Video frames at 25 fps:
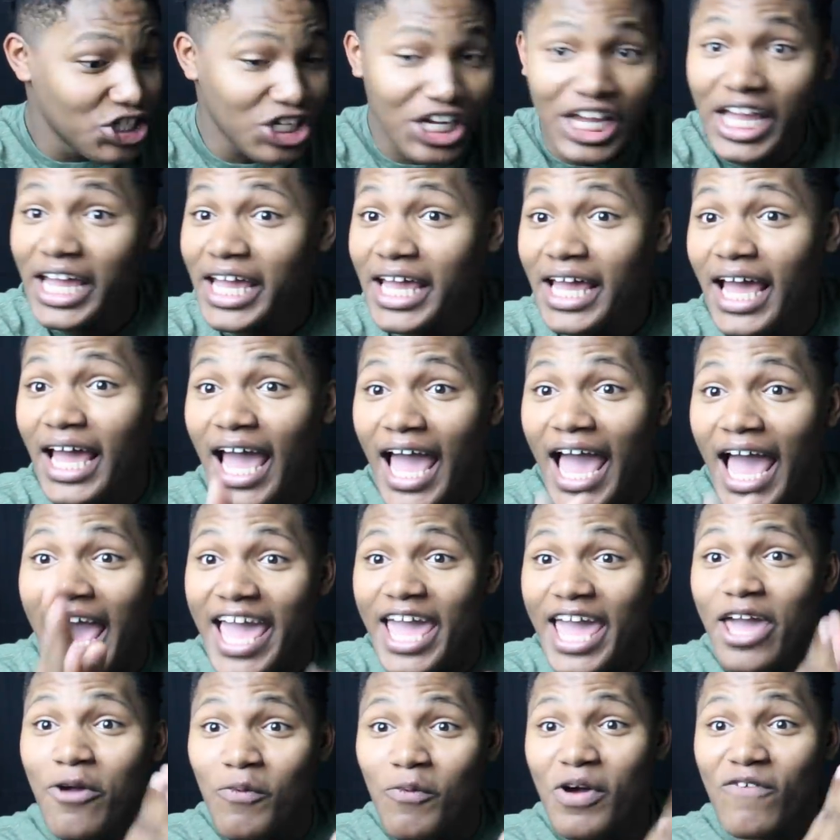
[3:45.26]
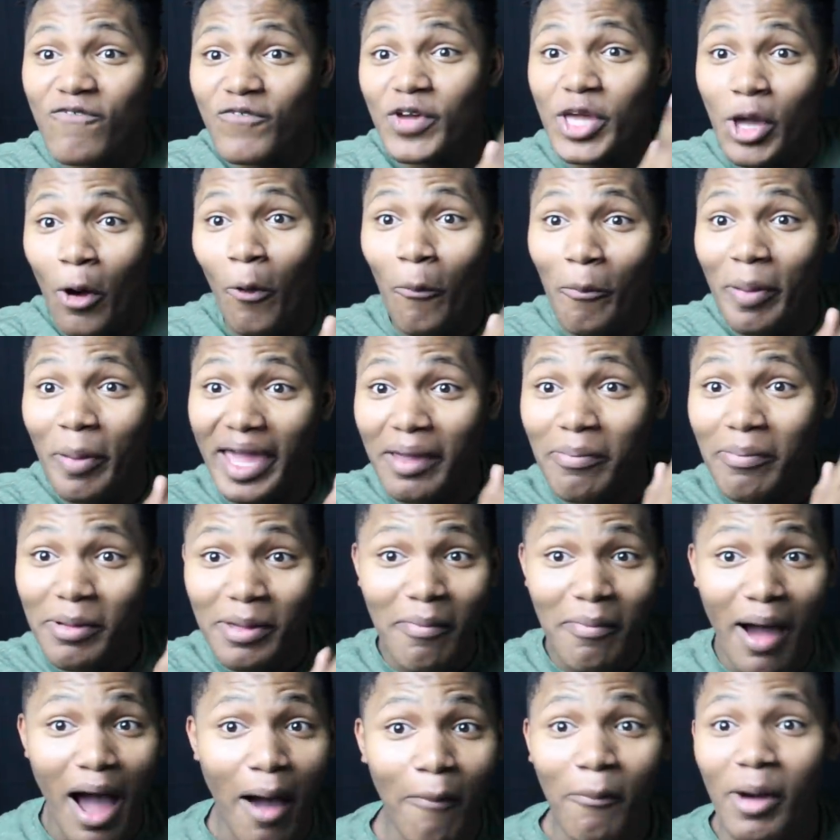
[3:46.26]
Gee, he went for your
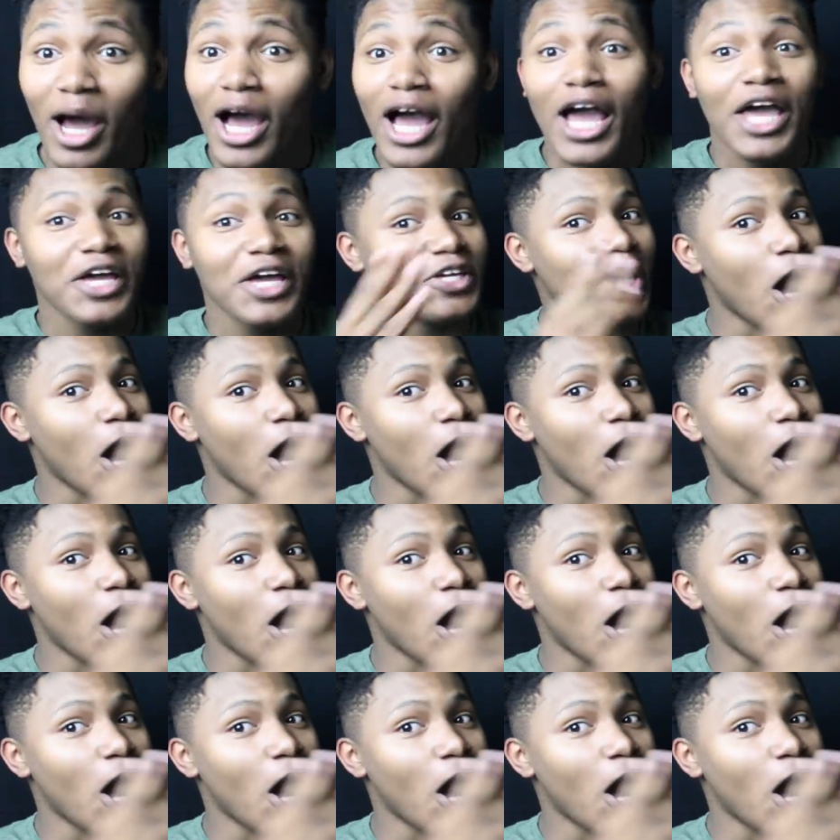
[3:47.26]
baby mama.